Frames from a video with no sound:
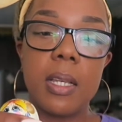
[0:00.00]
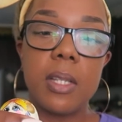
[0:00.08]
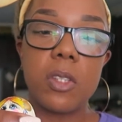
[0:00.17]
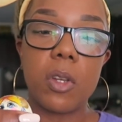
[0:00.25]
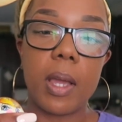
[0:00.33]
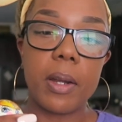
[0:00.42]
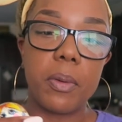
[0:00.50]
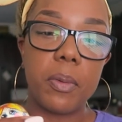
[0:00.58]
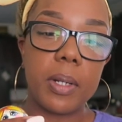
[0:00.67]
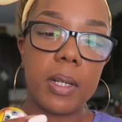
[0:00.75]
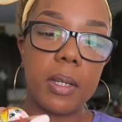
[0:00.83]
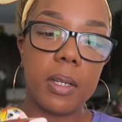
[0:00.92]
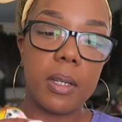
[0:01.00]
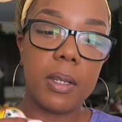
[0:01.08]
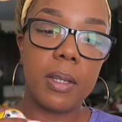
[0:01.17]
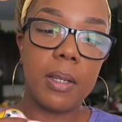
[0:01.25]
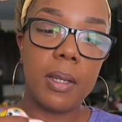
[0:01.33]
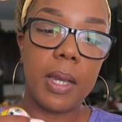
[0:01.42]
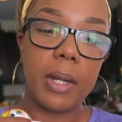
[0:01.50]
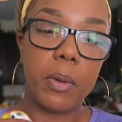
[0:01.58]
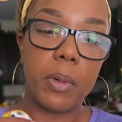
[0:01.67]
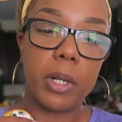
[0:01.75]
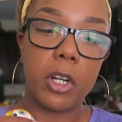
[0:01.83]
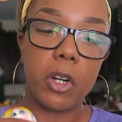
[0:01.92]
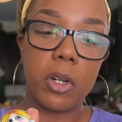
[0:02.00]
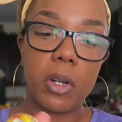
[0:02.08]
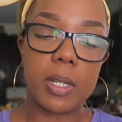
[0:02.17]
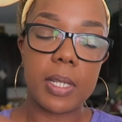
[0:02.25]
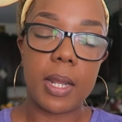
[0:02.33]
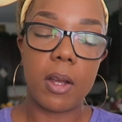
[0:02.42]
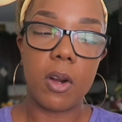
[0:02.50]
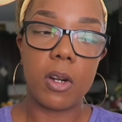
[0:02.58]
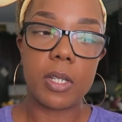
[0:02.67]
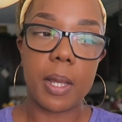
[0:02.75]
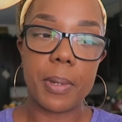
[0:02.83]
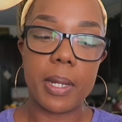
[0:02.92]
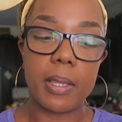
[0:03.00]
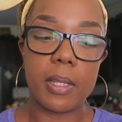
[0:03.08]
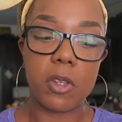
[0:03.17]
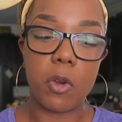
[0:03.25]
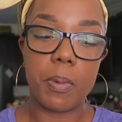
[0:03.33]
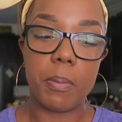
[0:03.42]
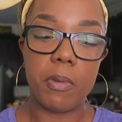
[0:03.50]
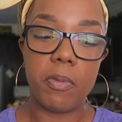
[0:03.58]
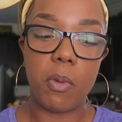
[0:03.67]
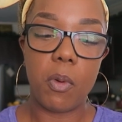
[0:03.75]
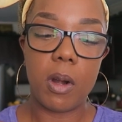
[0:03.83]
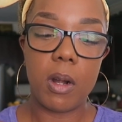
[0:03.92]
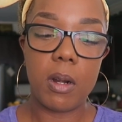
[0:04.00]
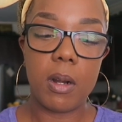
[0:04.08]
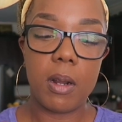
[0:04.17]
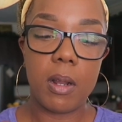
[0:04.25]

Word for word: So I don't wanna, I don't wanna hurt her because I had a hard time getting this open before.